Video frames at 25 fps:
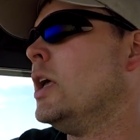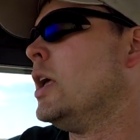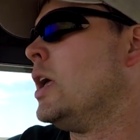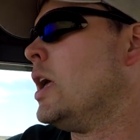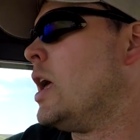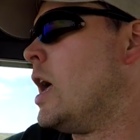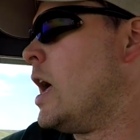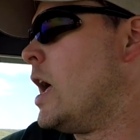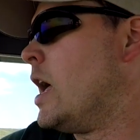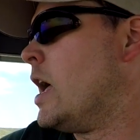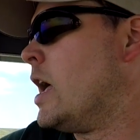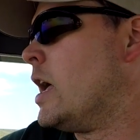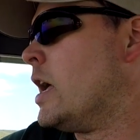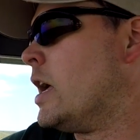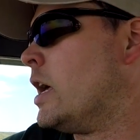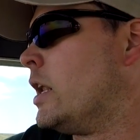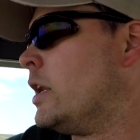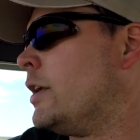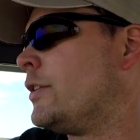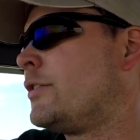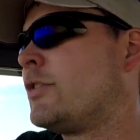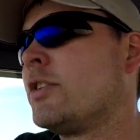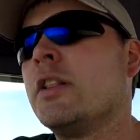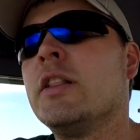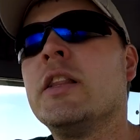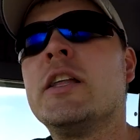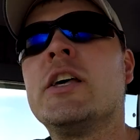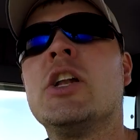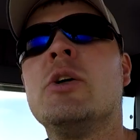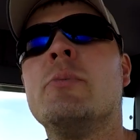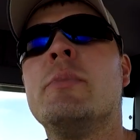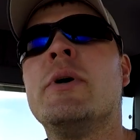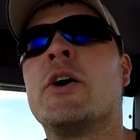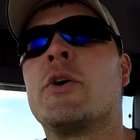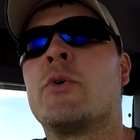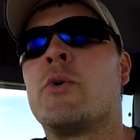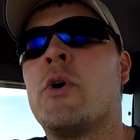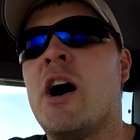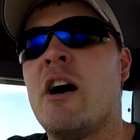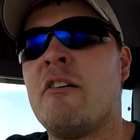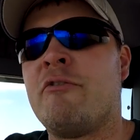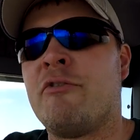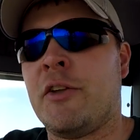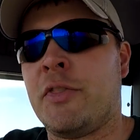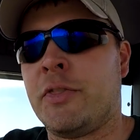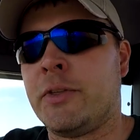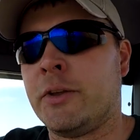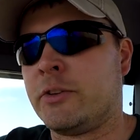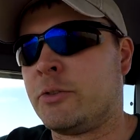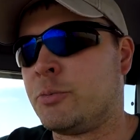And it's a little bit rough
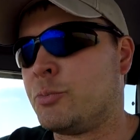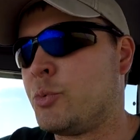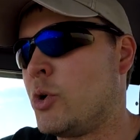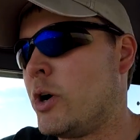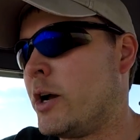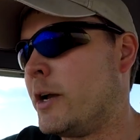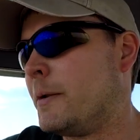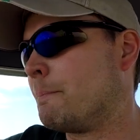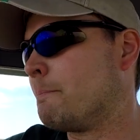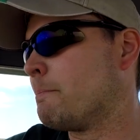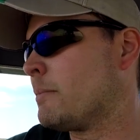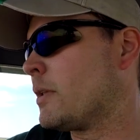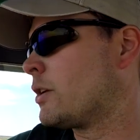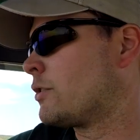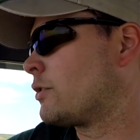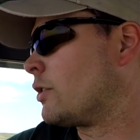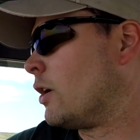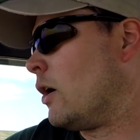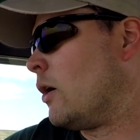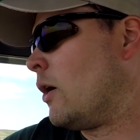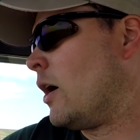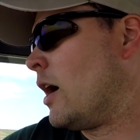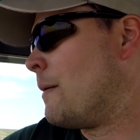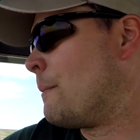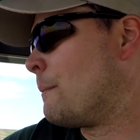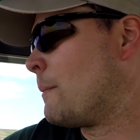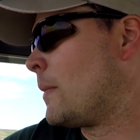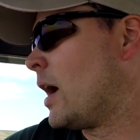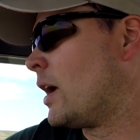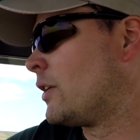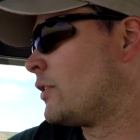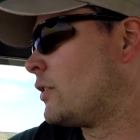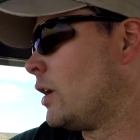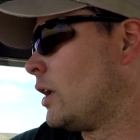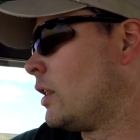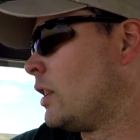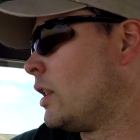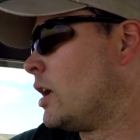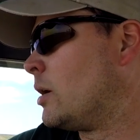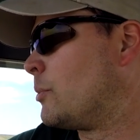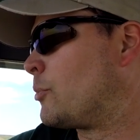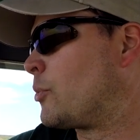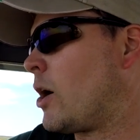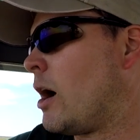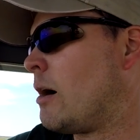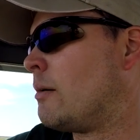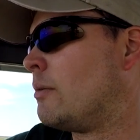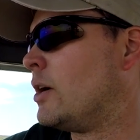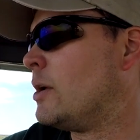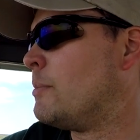at this point, so I'm guessing that
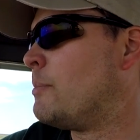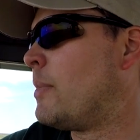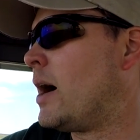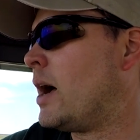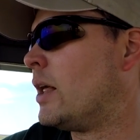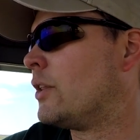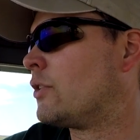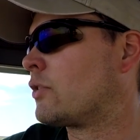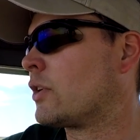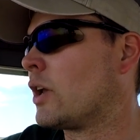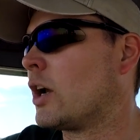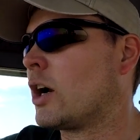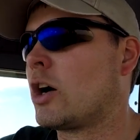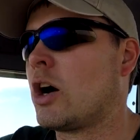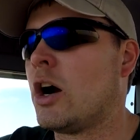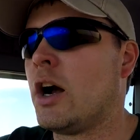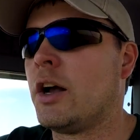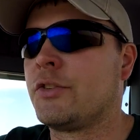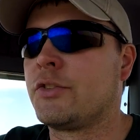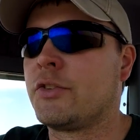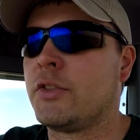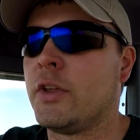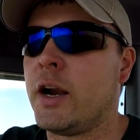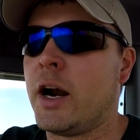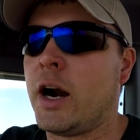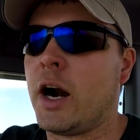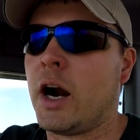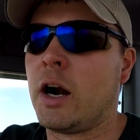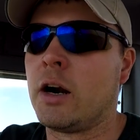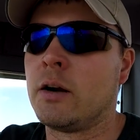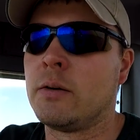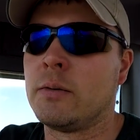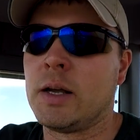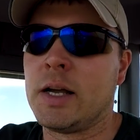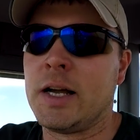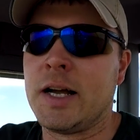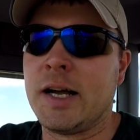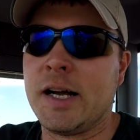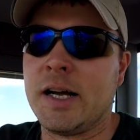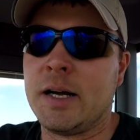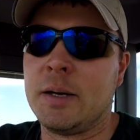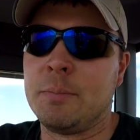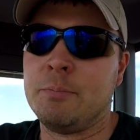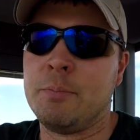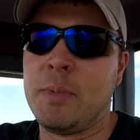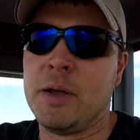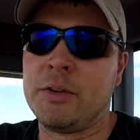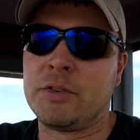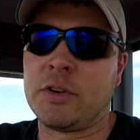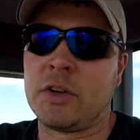probably bouncing across there
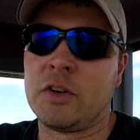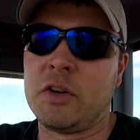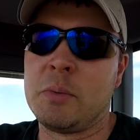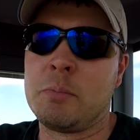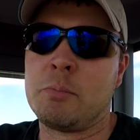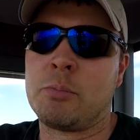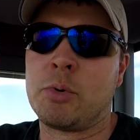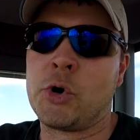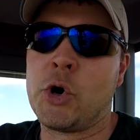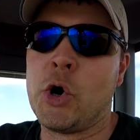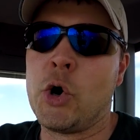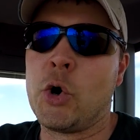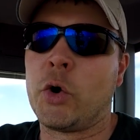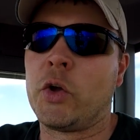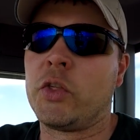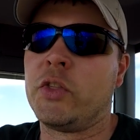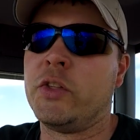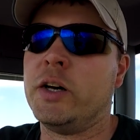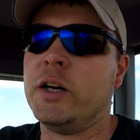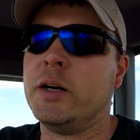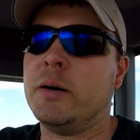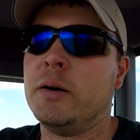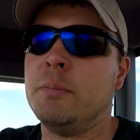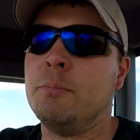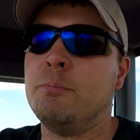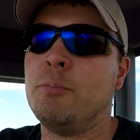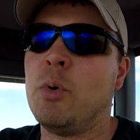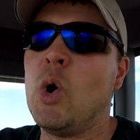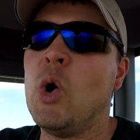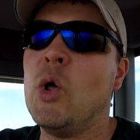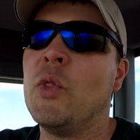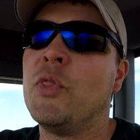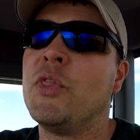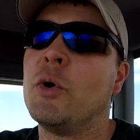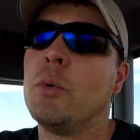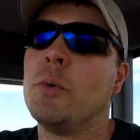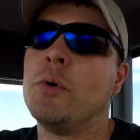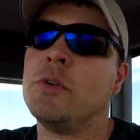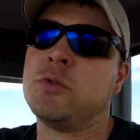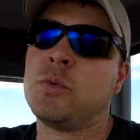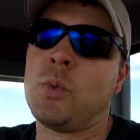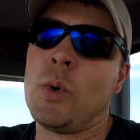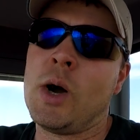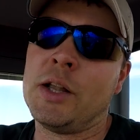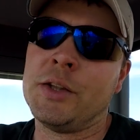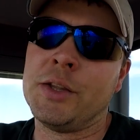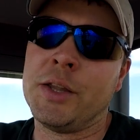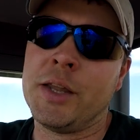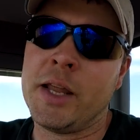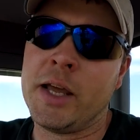basically broke the bolt that was
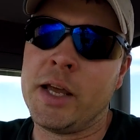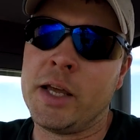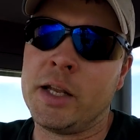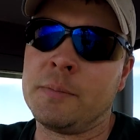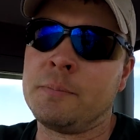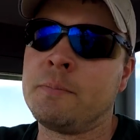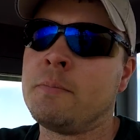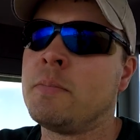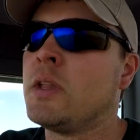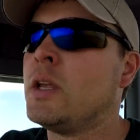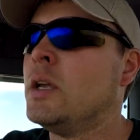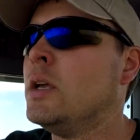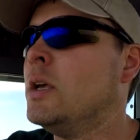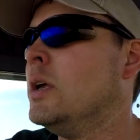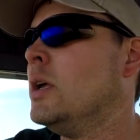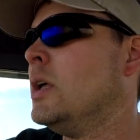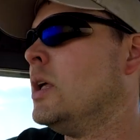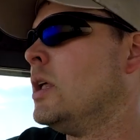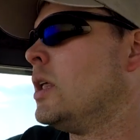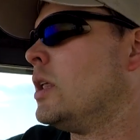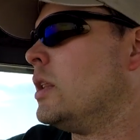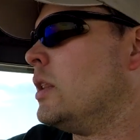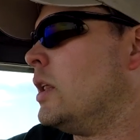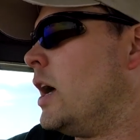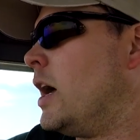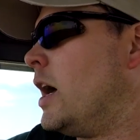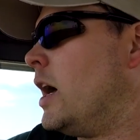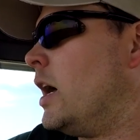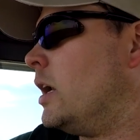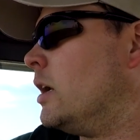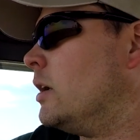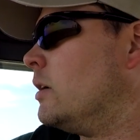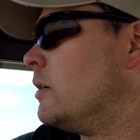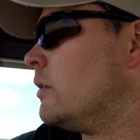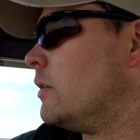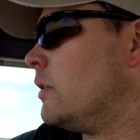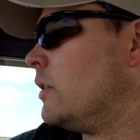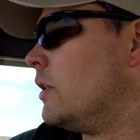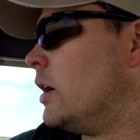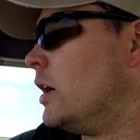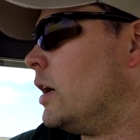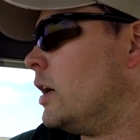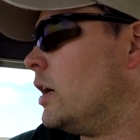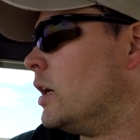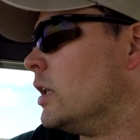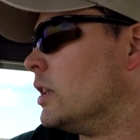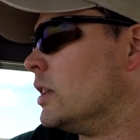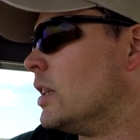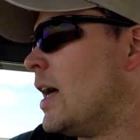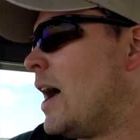welded in that
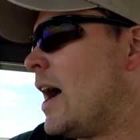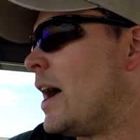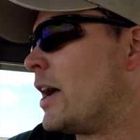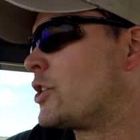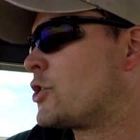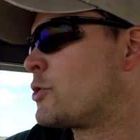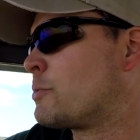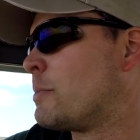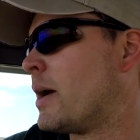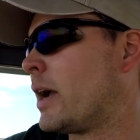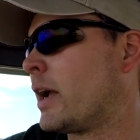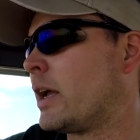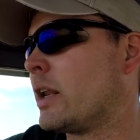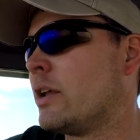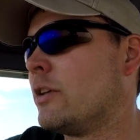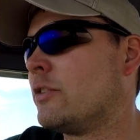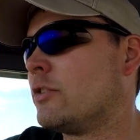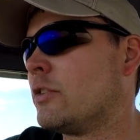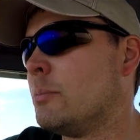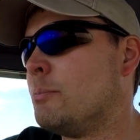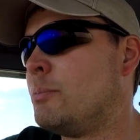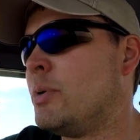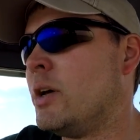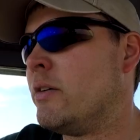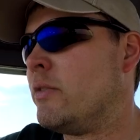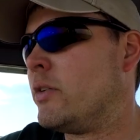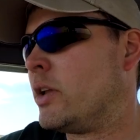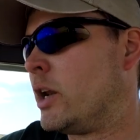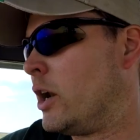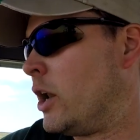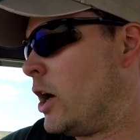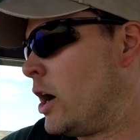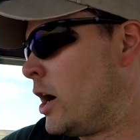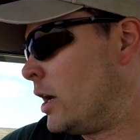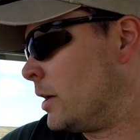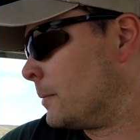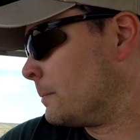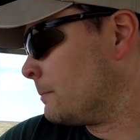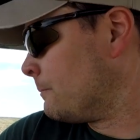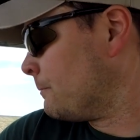the latch mechanism pivoted on.